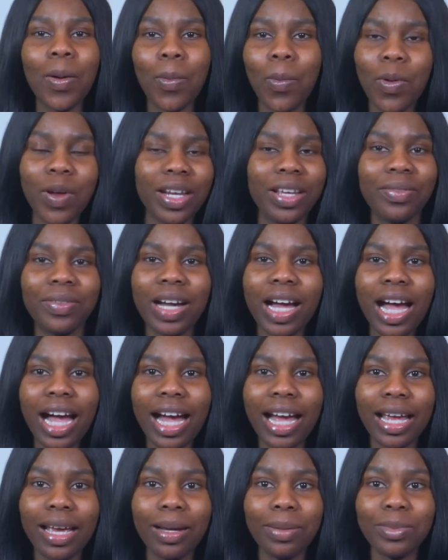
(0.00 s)
whatever
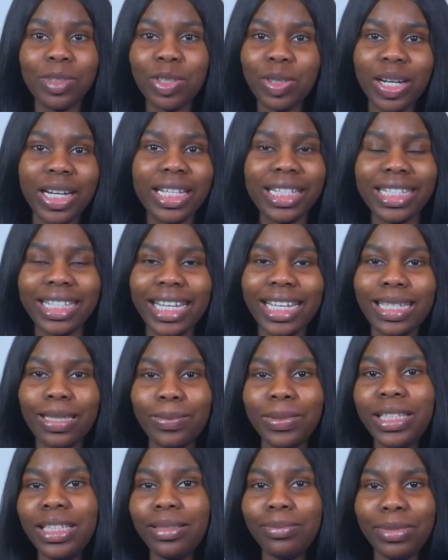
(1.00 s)
I am trying to
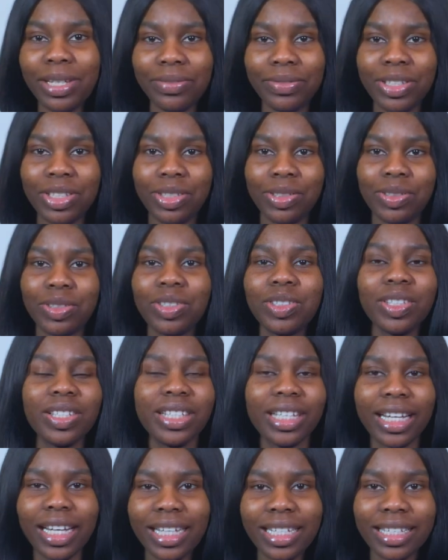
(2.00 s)
explain in my videos.
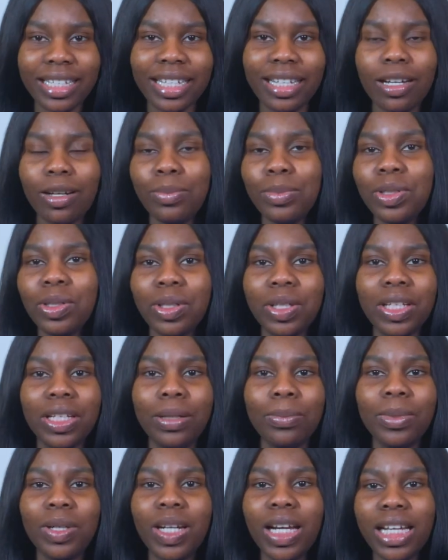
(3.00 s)
Just like I said, I'll be talking
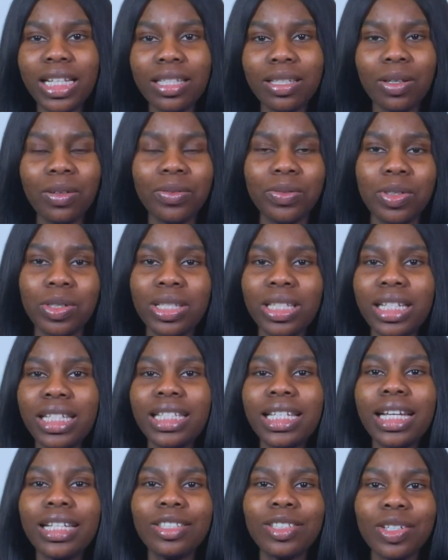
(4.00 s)
about
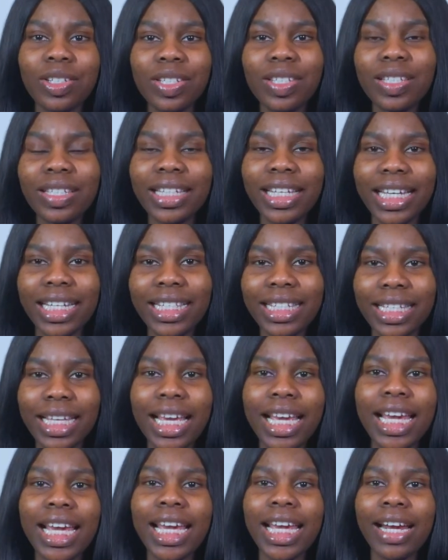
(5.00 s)
anticonvulsants, and just to get
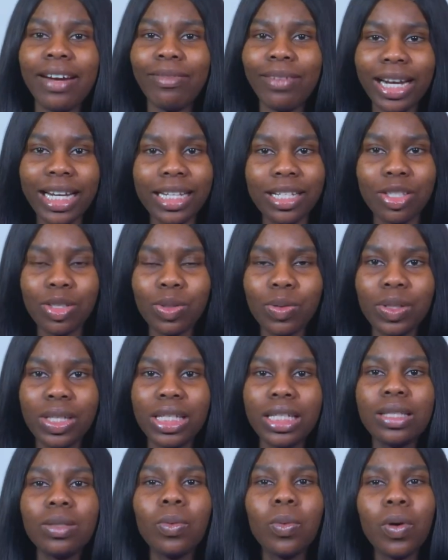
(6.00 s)
right into
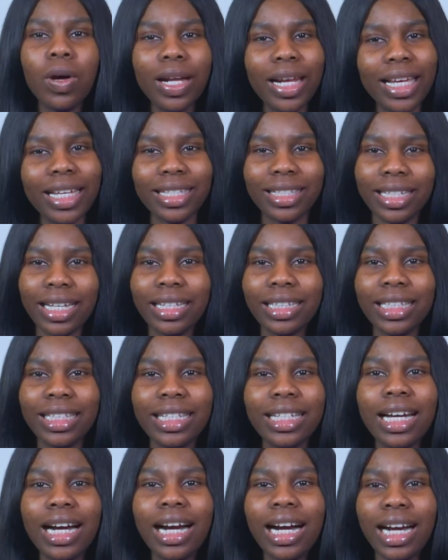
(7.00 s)
it, what
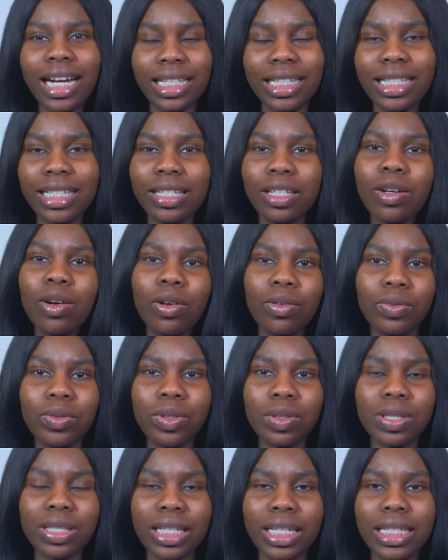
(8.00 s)
exactly are
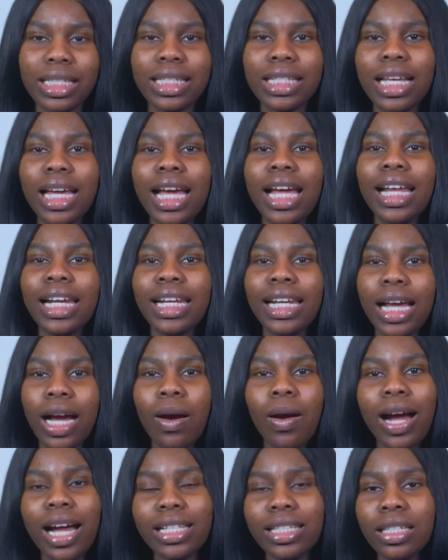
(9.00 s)
anticonvulsants?
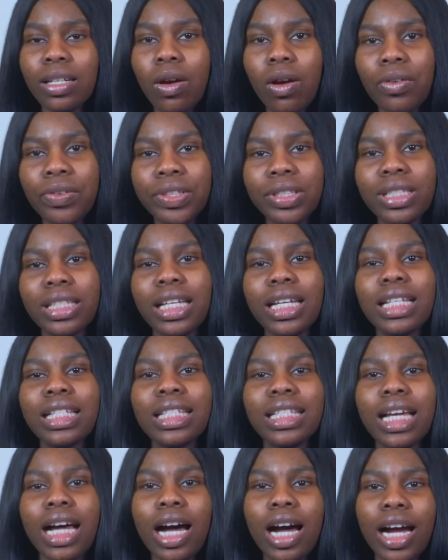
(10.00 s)
Now,
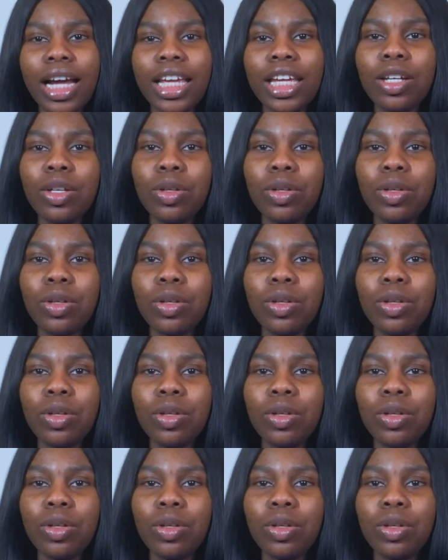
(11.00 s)
anticonvulsants are a